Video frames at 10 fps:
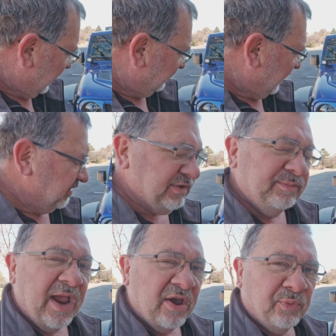
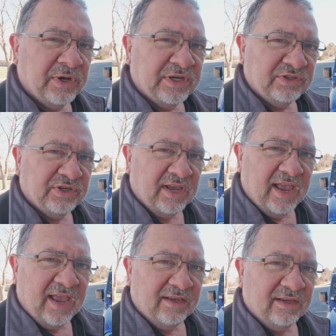10,000 pound winch,
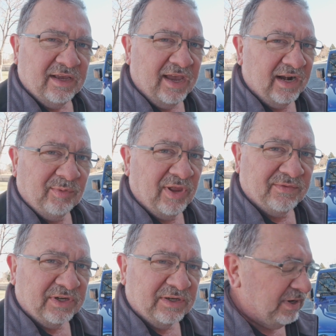and I'm
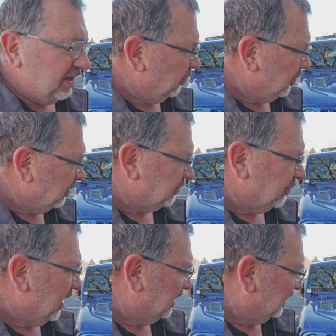loving it. It works
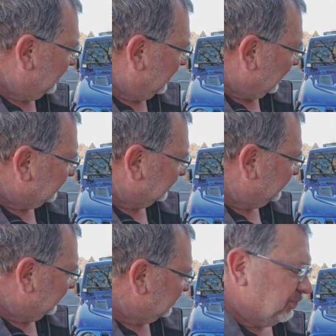great. I
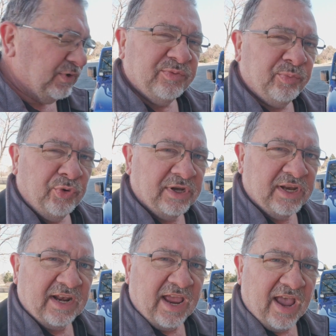just finished
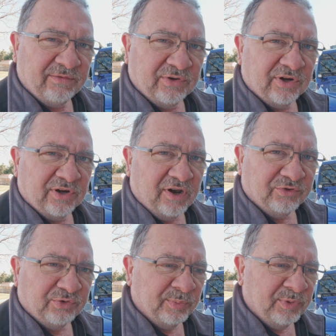respooling it after
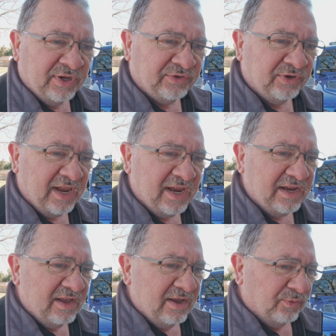our trip
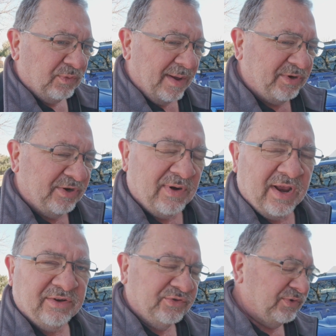yesterday, wrapped it
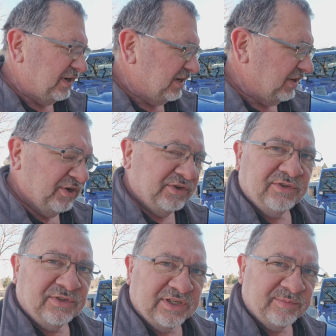around a tree here
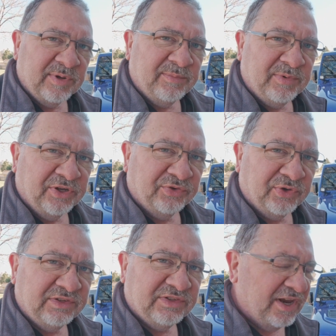using a Smittybilt
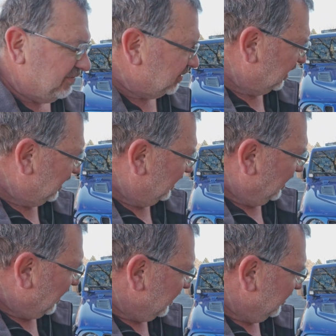tree saver,
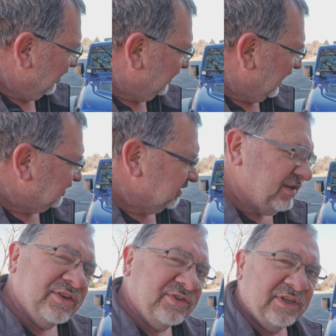got it all nice
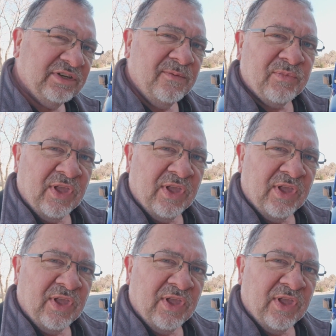and tensioned,